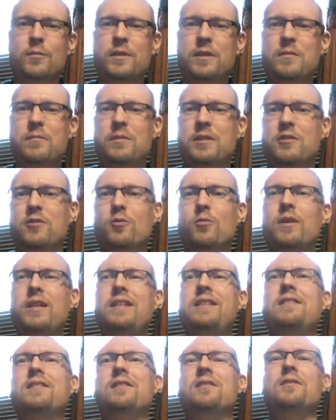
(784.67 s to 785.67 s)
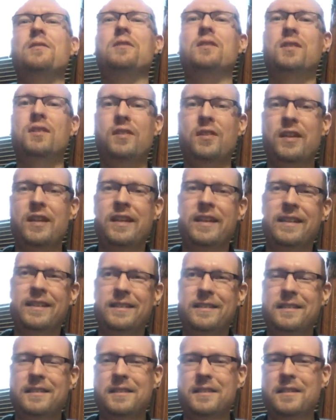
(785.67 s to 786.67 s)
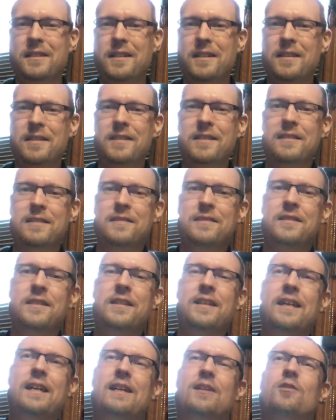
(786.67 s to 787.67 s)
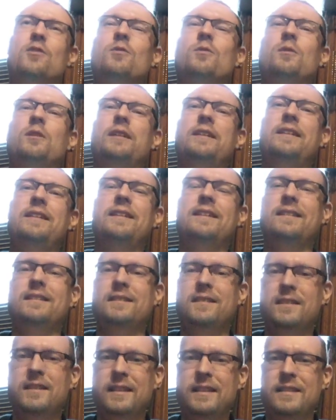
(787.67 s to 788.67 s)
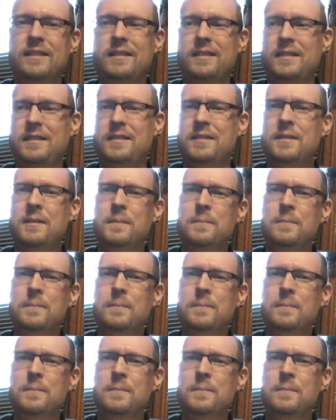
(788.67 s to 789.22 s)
in between those things that actually exists.